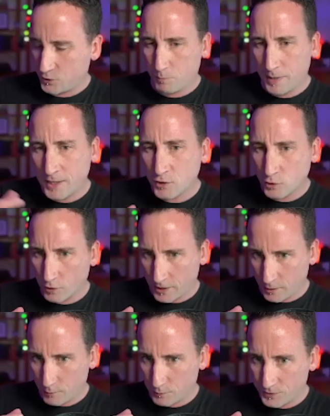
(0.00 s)
you pinch your
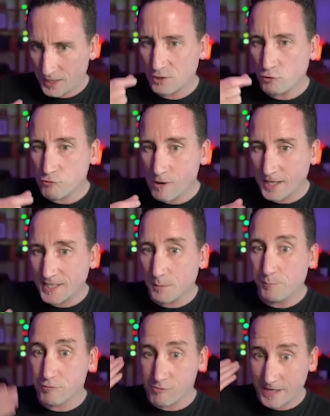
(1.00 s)
nose and you try to
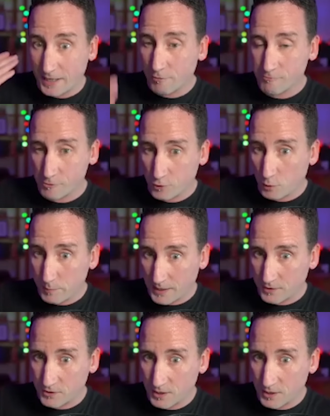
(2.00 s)
breathe through your pinched